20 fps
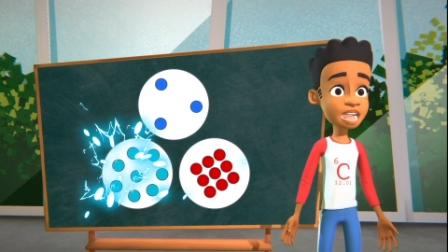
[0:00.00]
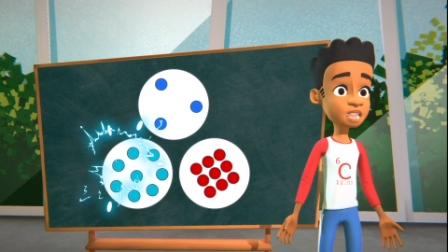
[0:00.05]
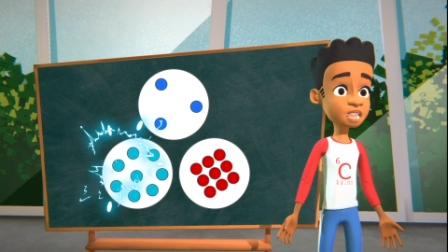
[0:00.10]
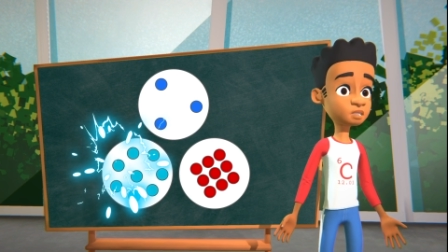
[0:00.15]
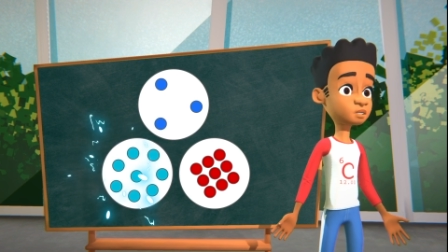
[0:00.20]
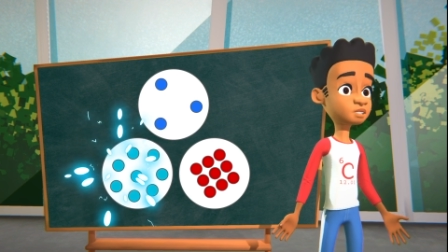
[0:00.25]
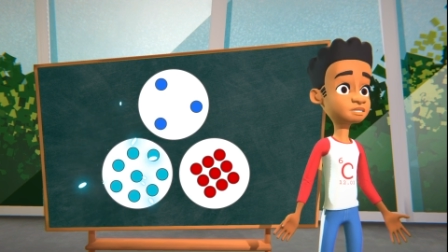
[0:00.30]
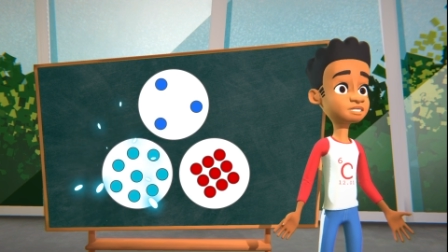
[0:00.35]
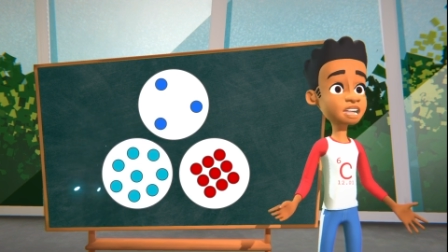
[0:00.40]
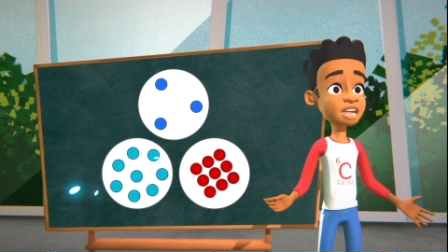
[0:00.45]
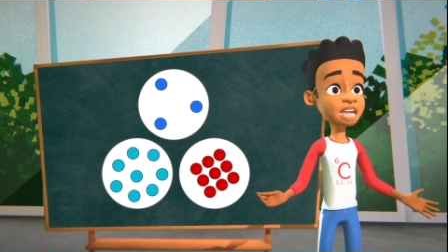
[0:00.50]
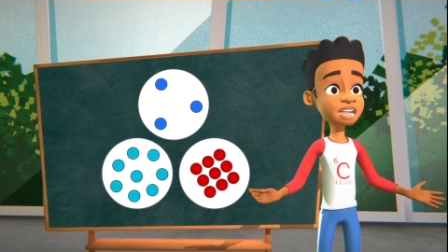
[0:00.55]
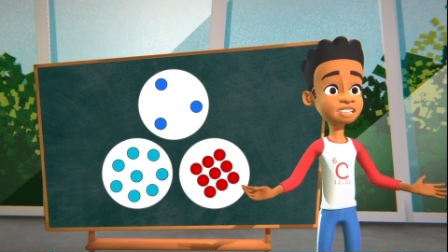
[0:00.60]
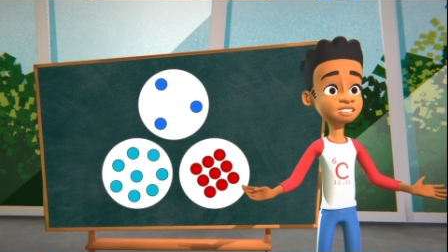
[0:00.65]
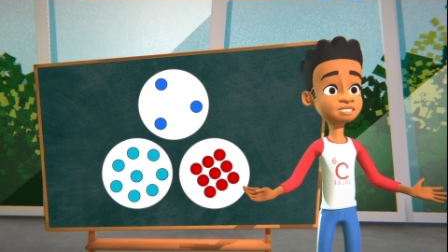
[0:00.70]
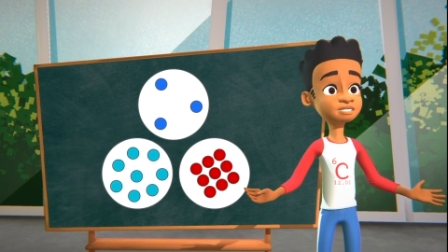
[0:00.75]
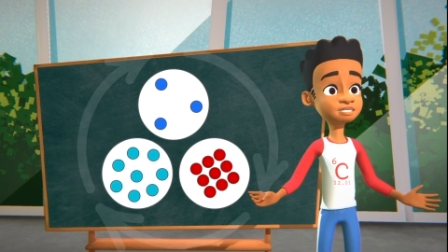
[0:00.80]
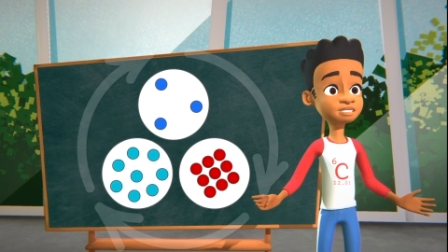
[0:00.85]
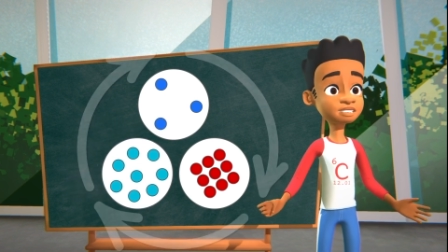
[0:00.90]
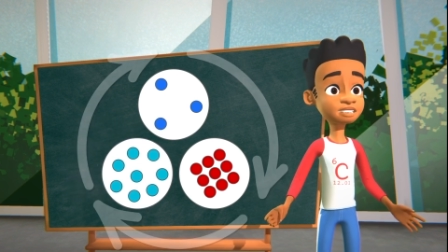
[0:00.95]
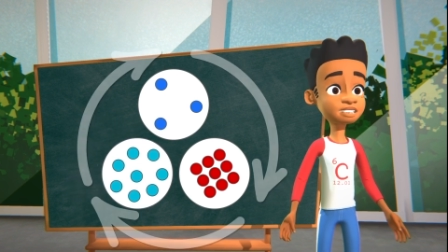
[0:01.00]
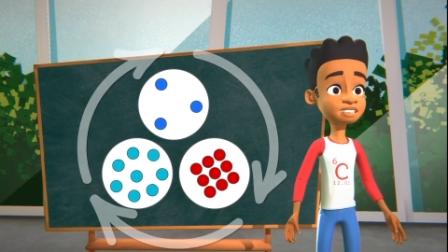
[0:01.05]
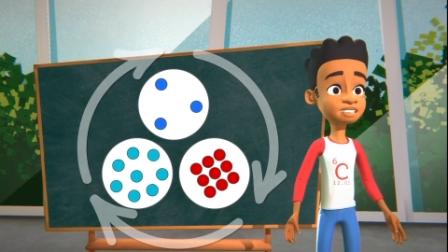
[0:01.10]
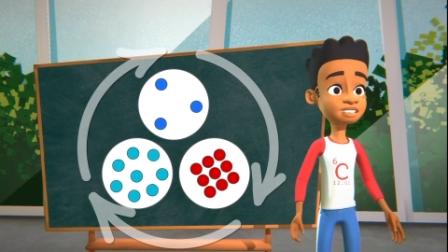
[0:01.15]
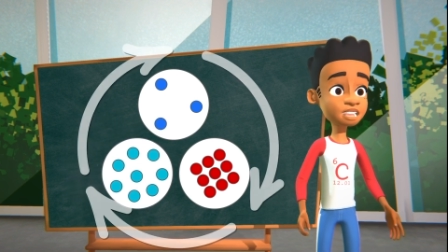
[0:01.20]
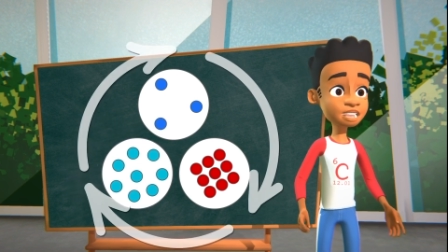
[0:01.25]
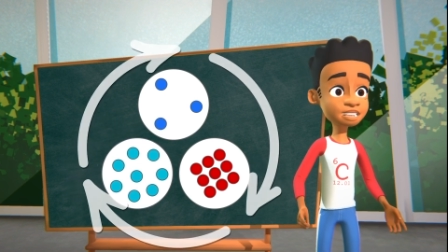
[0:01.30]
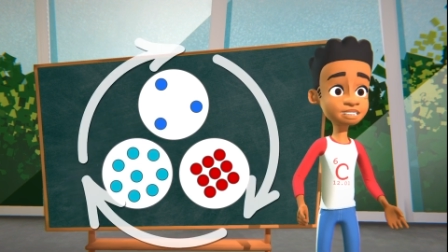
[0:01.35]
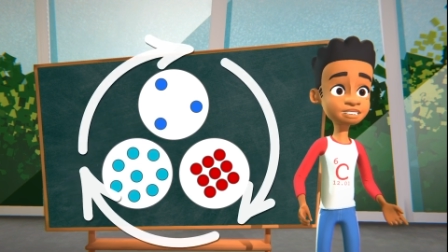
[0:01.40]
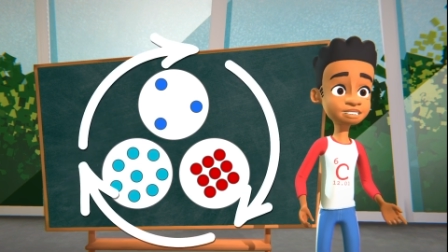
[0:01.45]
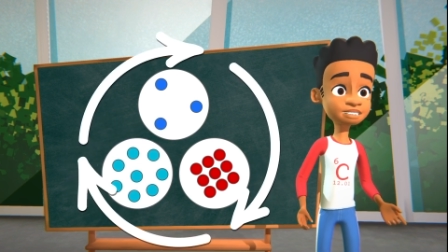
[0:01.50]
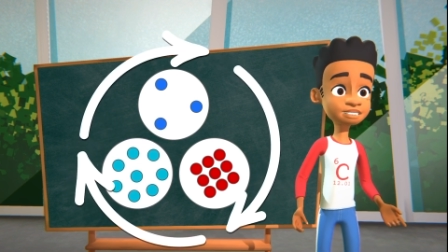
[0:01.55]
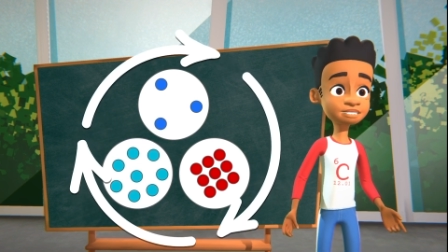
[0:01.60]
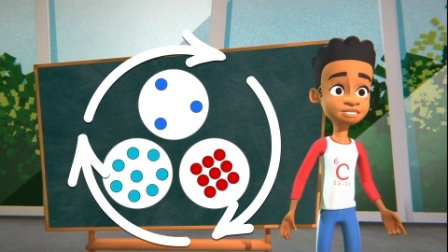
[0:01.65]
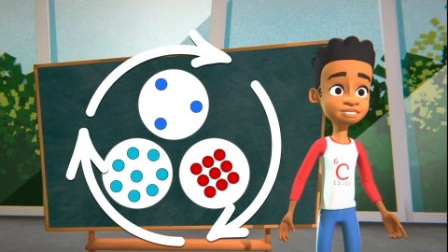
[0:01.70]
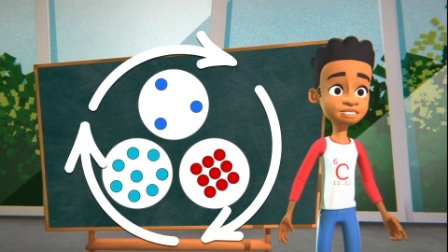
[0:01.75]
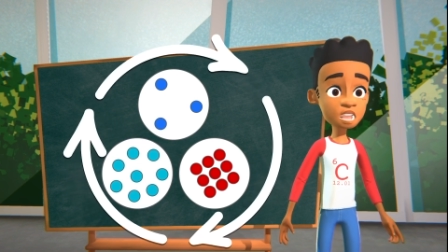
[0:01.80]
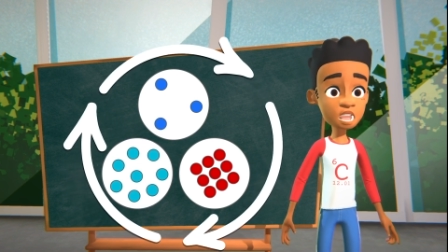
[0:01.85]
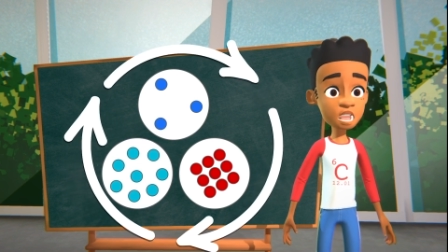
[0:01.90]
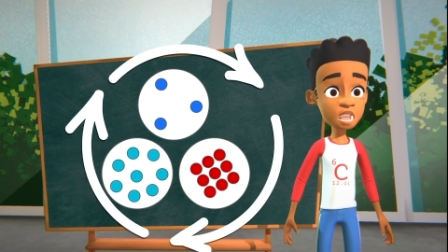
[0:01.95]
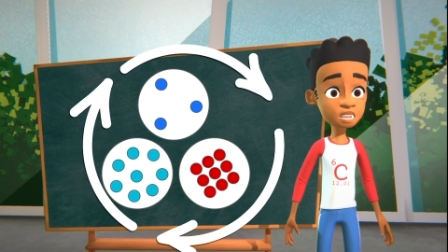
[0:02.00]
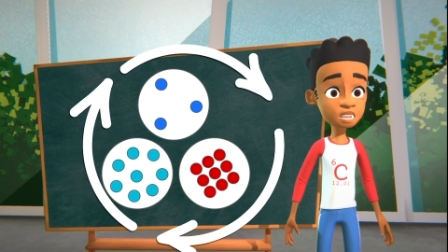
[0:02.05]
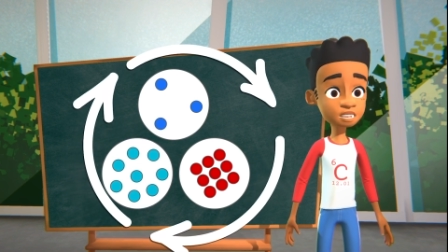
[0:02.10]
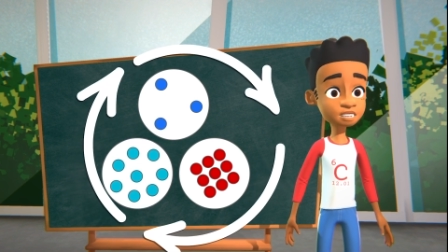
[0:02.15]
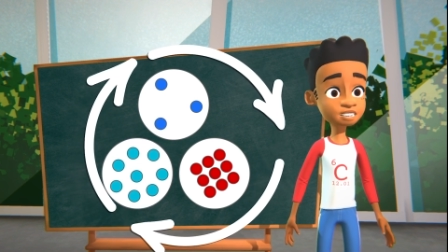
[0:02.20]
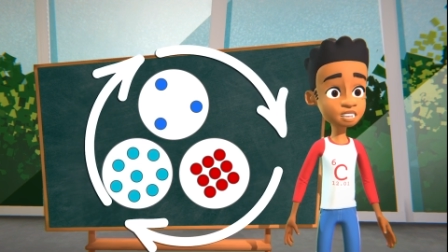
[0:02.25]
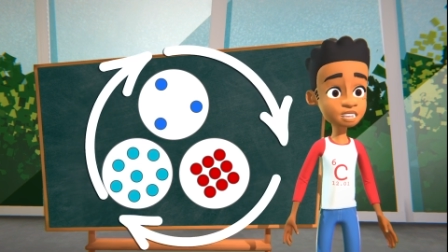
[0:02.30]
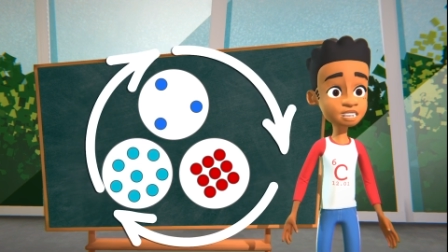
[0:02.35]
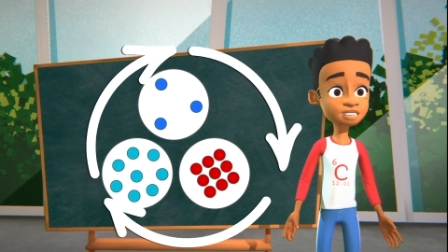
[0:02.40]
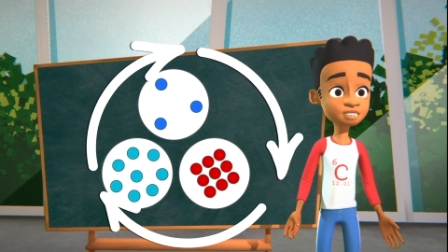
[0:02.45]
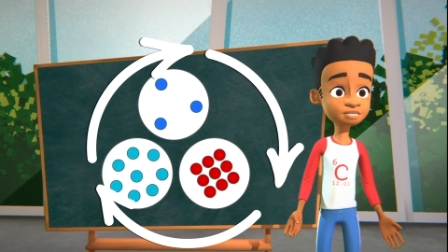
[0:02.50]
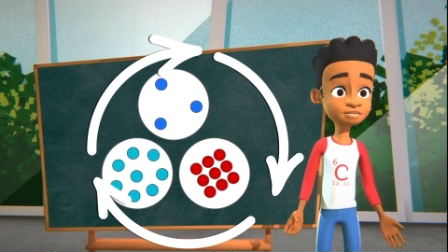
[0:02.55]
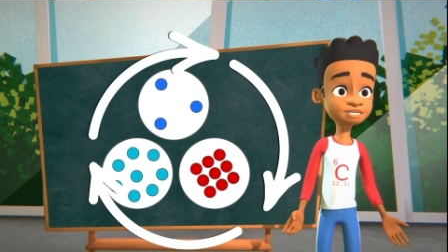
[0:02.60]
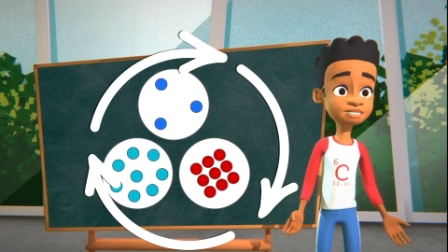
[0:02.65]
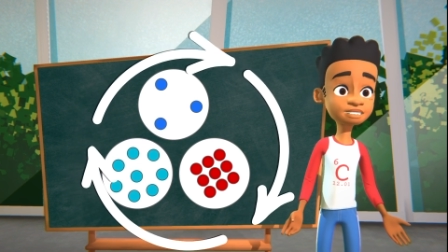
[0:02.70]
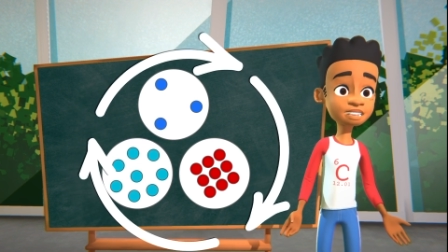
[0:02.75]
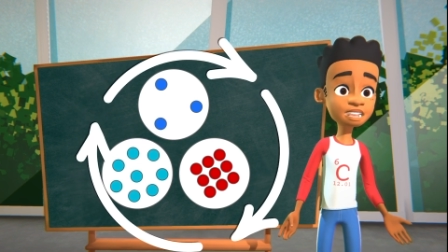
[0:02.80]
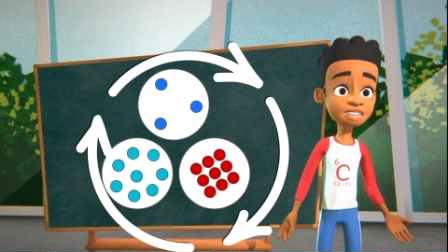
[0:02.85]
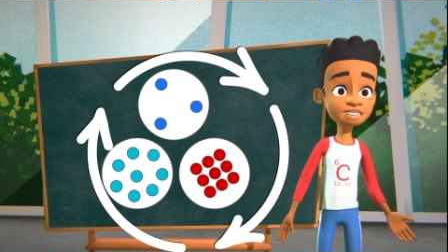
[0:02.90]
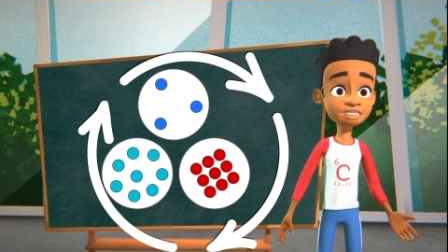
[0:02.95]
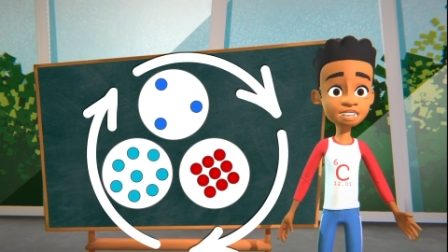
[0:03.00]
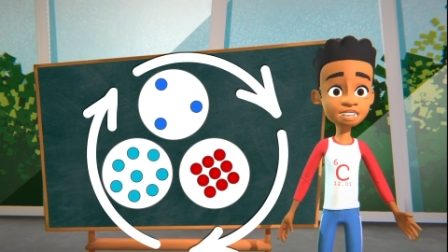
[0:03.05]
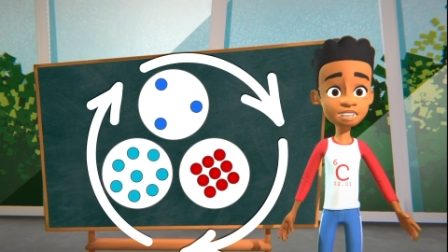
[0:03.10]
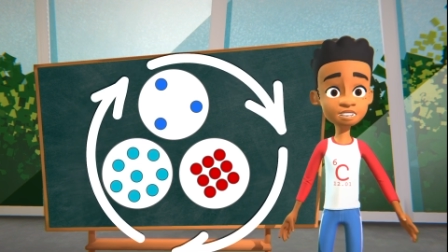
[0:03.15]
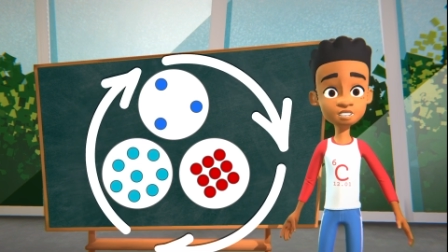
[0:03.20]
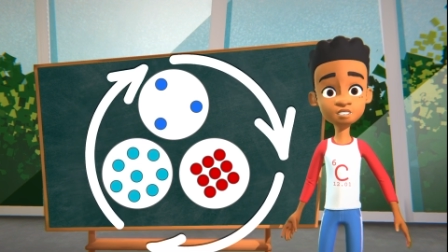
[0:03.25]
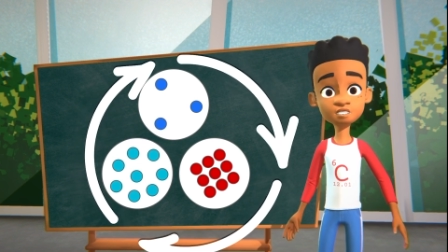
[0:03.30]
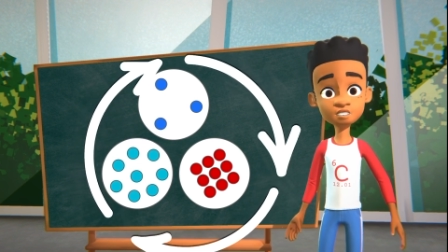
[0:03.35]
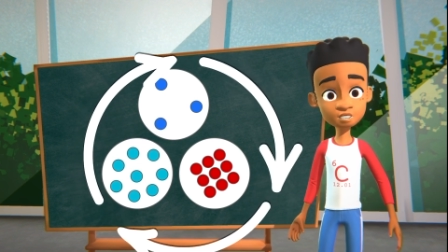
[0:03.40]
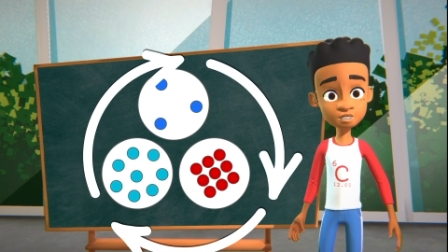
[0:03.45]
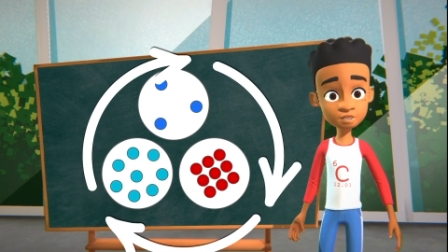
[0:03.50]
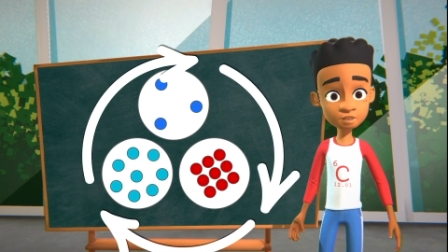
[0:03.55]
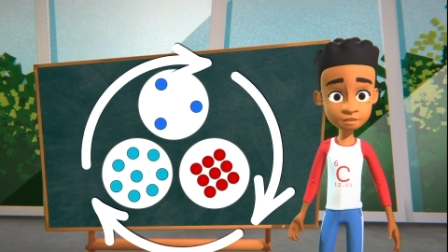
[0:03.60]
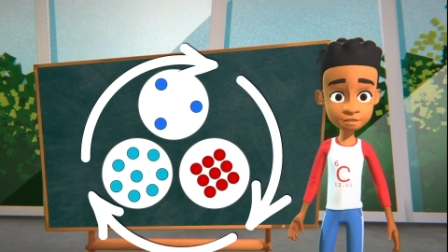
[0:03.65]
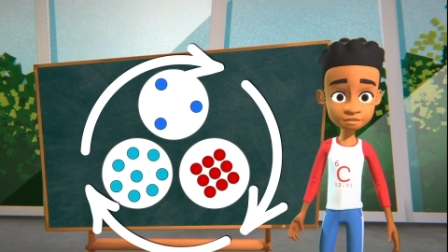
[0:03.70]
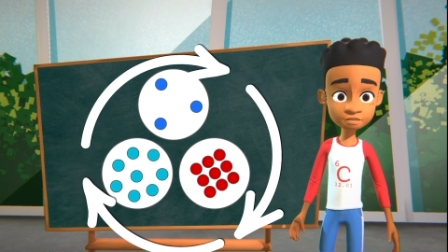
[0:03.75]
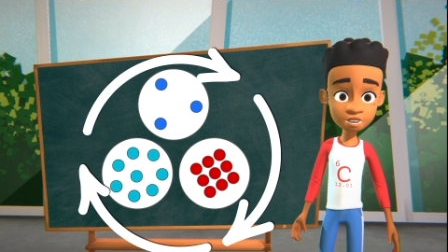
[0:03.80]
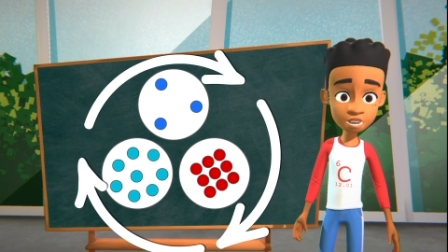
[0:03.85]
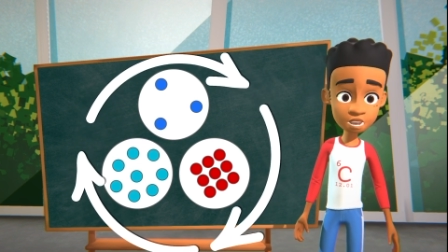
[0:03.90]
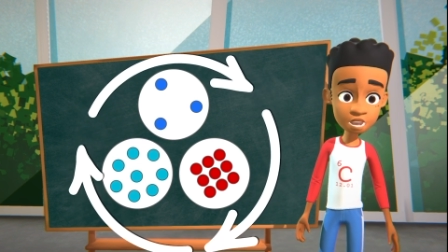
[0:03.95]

and when that energy changes, a change of state can occur.